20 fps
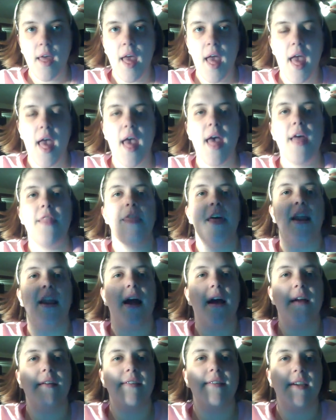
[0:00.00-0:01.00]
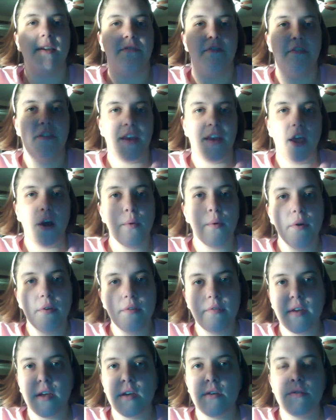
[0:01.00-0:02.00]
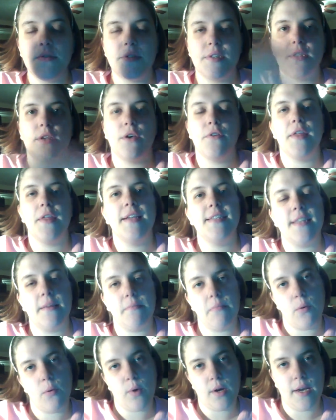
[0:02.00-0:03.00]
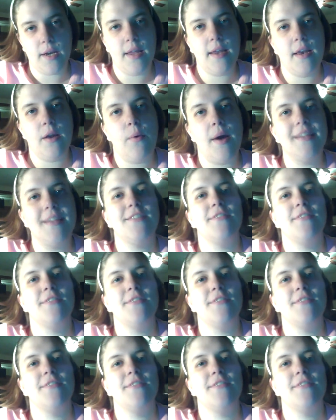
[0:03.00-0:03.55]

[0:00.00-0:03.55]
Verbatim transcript: and that I did video reviews. So they sent me one anyway.